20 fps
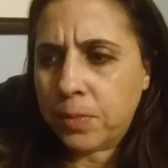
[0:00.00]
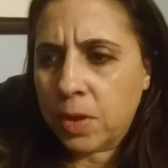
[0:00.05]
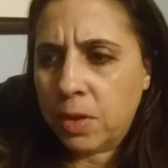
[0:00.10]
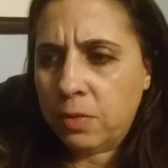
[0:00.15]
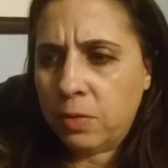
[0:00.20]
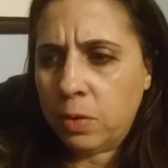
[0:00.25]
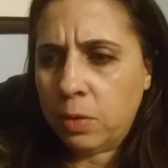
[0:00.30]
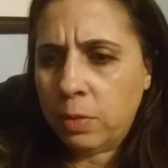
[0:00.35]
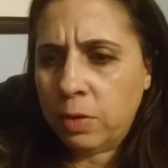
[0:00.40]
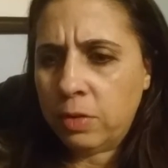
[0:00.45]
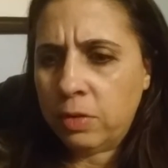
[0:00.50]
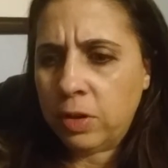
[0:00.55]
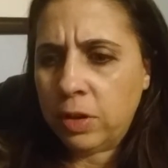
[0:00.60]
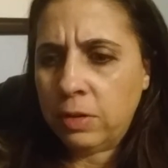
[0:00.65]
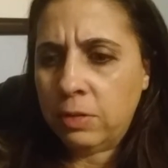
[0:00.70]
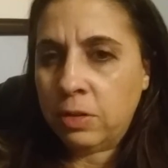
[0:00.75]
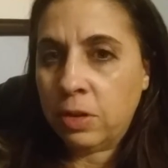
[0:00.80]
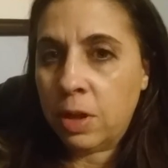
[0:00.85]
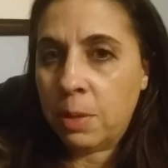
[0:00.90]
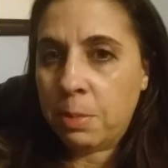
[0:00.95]
If we were
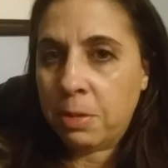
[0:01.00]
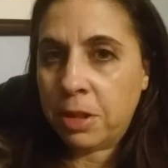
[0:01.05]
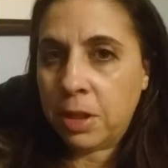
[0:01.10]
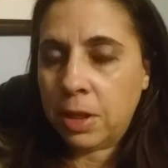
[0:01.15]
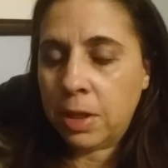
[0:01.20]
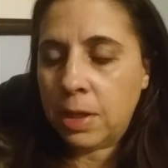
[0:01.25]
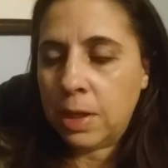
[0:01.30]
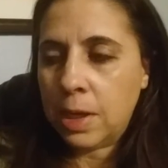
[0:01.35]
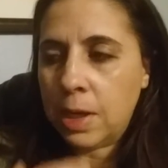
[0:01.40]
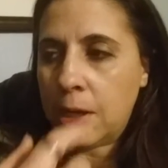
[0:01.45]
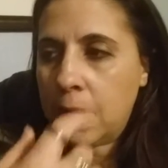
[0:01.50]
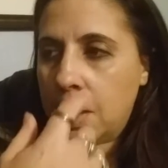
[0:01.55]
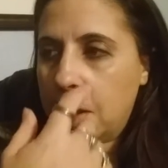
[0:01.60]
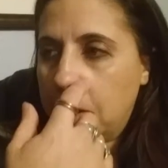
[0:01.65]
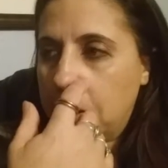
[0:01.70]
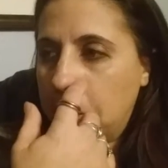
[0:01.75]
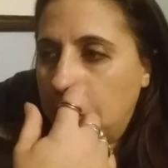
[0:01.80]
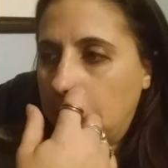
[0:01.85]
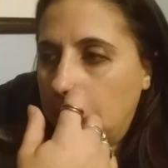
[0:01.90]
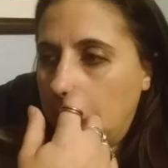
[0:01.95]
using telepathy,
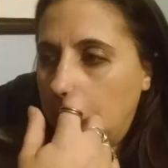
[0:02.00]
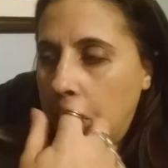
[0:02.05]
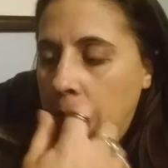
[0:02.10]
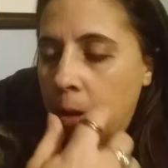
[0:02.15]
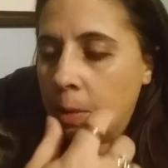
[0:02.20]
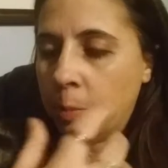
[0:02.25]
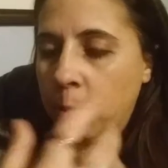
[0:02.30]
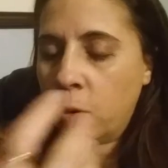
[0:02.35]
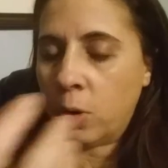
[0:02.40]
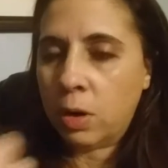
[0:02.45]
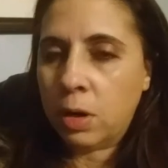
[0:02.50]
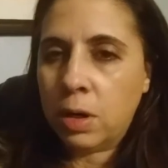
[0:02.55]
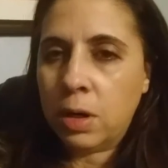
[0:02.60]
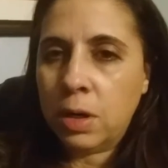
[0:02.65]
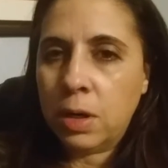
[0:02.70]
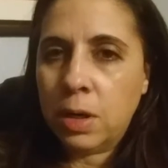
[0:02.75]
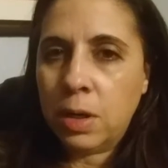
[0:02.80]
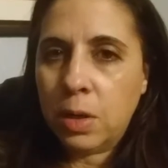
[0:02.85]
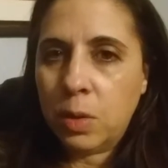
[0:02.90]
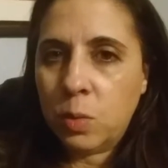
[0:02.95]
I think a lot more
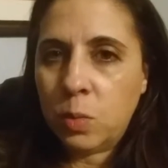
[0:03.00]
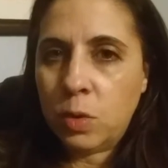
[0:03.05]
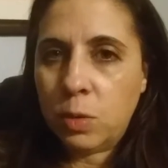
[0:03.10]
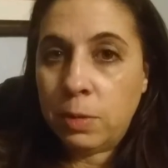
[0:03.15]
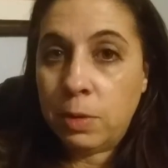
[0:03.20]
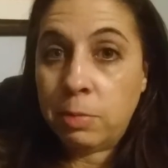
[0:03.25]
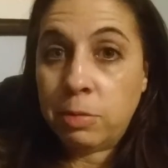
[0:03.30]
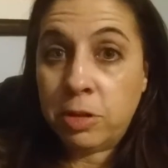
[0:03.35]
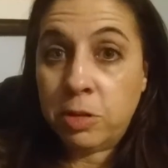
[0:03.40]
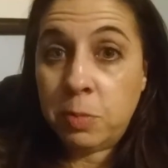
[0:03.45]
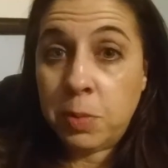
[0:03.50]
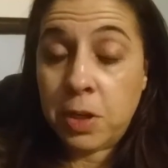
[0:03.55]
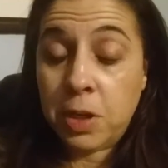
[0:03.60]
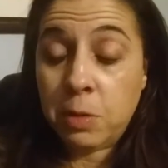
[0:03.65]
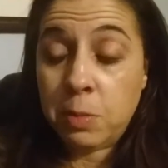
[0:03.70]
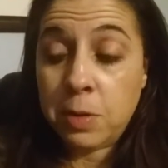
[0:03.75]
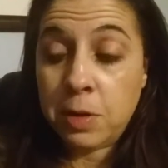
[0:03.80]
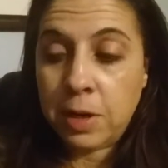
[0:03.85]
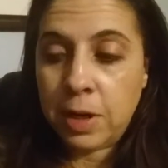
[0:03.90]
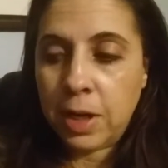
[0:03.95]
would be able to be
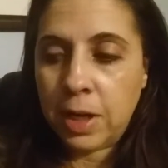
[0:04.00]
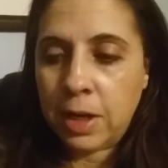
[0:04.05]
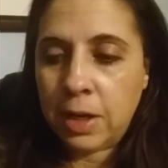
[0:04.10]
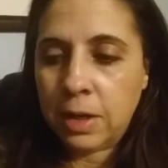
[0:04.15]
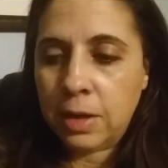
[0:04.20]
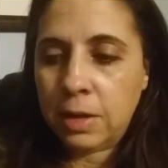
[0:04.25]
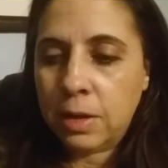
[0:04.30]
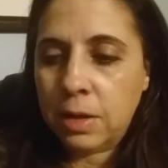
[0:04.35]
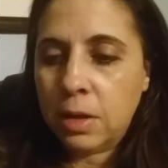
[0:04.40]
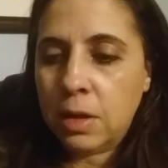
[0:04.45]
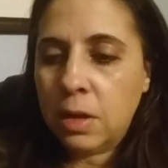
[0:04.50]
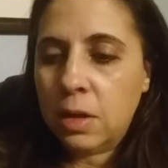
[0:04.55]
communicated.